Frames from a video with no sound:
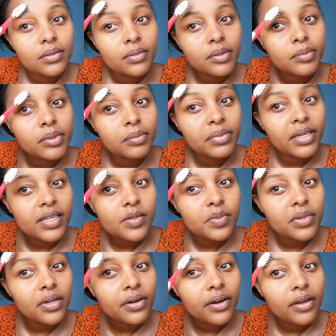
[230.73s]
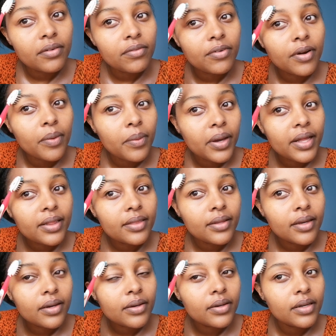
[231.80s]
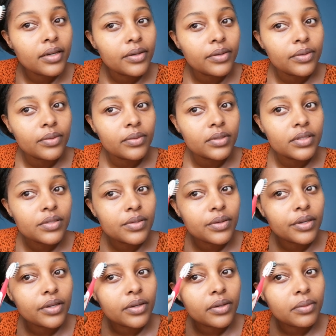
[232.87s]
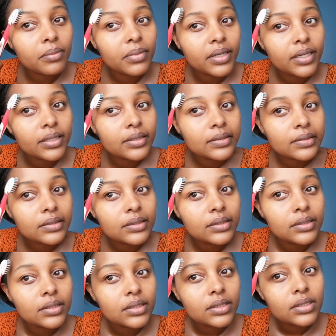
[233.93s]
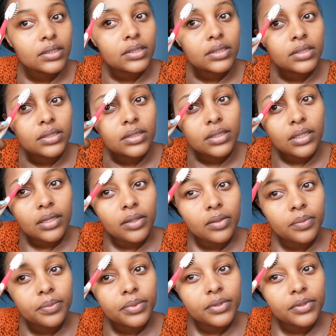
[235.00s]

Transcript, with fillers: My baby has been crying for a while now. I don't know what's going on, but I hope